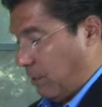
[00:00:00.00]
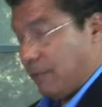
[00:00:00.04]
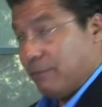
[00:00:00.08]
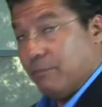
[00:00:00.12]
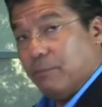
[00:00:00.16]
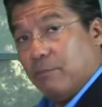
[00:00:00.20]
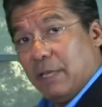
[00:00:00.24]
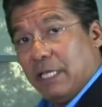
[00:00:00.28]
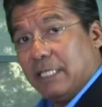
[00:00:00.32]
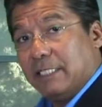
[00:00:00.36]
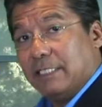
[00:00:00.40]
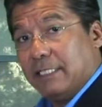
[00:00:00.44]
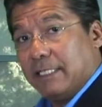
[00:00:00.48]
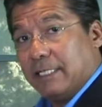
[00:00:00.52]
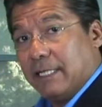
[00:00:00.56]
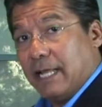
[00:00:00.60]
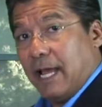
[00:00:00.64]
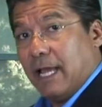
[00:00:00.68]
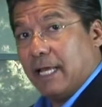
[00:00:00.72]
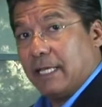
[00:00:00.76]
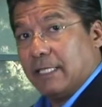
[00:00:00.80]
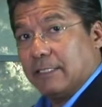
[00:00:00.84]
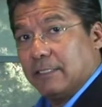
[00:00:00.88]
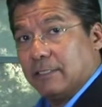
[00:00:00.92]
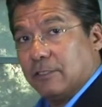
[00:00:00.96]
makes it
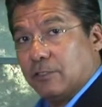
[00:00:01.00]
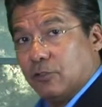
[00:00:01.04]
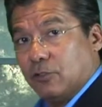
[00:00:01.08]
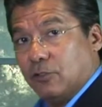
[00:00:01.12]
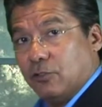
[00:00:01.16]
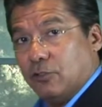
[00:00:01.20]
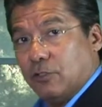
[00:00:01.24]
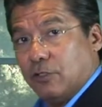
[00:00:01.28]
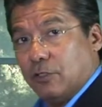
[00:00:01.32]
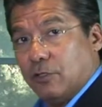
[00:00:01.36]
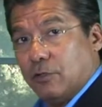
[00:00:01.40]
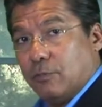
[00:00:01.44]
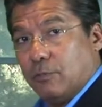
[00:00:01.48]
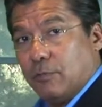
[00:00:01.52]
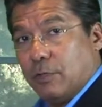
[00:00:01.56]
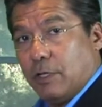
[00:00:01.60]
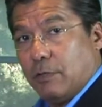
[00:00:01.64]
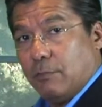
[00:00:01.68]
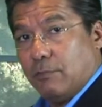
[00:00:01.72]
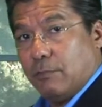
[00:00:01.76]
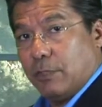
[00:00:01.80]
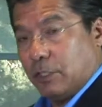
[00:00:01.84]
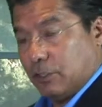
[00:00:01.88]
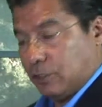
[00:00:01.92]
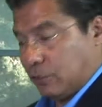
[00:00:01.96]
nice so you can
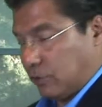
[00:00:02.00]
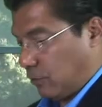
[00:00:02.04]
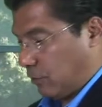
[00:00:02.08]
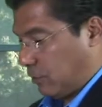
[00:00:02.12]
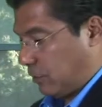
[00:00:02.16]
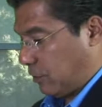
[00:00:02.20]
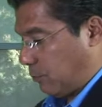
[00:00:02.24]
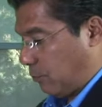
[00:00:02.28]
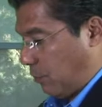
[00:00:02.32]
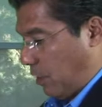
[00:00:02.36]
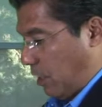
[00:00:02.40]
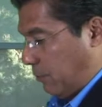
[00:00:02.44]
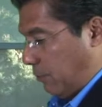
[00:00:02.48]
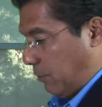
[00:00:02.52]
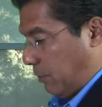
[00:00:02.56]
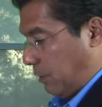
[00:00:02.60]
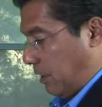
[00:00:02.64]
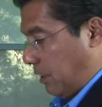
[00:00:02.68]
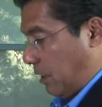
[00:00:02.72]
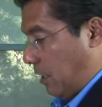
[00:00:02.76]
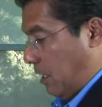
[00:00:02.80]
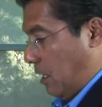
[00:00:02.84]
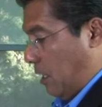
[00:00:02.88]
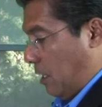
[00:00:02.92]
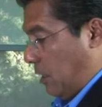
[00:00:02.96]
administer this properly.
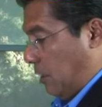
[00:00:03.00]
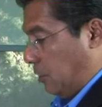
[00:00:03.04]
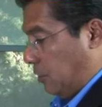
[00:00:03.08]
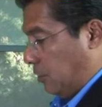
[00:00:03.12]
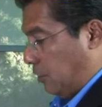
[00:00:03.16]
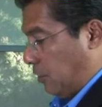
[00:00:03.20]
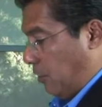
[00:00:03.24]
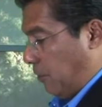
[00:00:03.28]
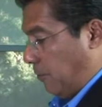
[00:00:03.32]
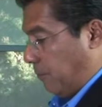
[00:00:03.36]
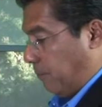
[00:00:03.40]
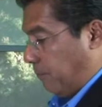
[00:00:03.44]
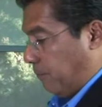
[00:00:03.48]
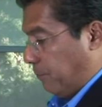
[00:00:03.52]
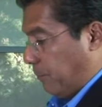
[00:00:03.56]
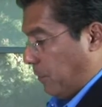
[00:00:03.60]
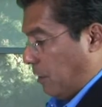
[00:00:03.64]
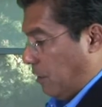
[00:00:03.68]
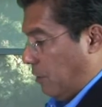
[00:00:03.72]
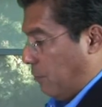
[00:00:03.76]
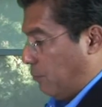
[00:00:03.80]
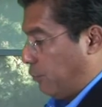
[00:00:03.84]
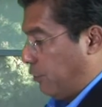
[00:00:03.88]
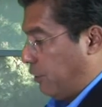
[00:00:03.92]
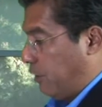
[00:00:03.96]
So
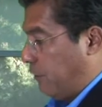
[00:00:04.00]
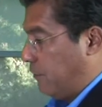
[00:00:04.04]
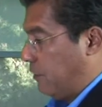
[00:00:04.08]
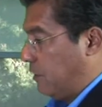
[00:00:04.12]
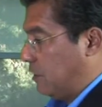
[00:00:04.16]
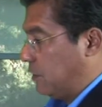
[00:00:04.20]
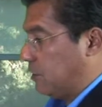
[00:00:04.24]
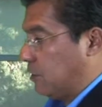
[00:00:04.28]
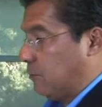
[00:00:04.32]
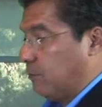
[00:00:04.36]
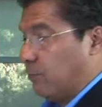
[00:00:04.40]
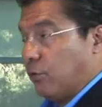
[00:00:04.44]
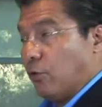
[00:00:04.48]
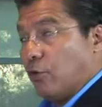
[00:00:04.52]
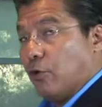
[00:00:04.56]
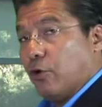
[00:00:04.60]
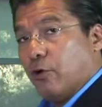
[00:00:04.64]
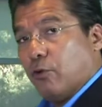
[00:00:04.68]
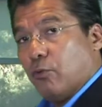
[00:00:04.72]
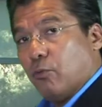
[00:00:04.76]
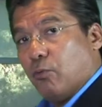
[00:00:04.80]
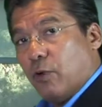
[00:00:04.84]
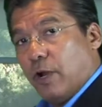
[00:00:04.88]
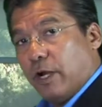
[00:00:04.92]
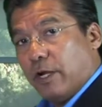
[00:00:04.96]
previous
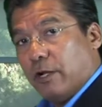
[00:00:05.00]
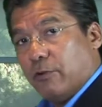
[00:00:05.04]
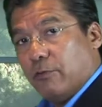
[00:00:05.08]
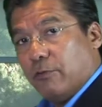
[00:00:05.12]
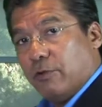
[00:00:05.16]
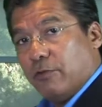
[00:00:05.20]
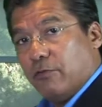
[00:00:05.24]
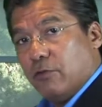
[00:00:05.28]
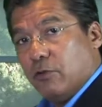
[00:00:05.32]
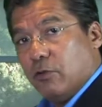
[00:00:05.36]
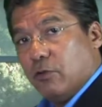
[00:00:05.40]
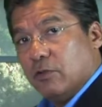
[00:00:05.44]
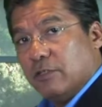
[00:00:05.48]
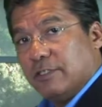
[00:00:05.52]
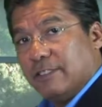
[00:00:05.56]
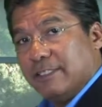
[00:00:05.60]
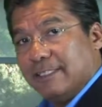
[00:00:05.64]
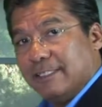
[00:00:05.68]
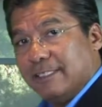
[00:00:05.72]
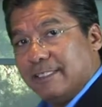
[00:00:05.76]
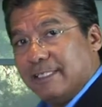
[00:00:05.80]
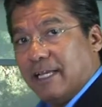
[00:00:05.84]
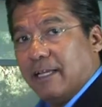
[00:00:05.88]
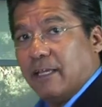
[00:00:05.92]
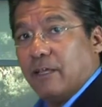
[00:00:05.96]
employer record review is the
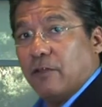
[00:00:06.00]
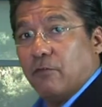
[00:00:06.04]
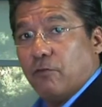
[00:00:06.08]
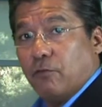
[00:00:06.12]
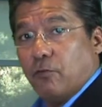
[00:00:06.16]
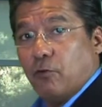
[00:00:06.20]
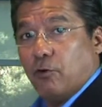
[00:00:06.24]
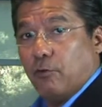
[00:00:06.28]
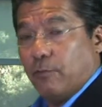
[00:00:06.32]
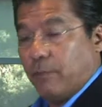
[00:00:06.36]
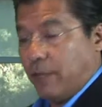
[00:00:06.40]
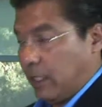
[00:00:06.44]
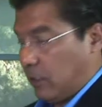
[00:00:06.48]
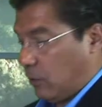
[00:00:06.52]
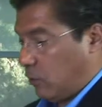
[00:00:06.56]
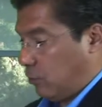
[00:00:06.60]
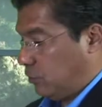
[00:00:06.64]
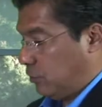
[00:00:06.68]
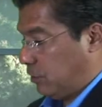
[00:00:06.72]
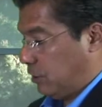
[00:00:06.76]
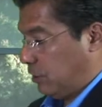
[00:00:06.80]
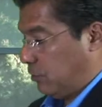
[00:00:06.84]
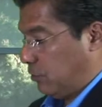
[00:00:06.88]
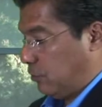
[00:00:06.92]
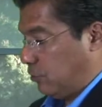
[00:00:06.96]
second form that
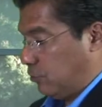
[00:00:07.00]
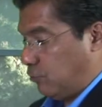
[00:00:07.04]
goes in your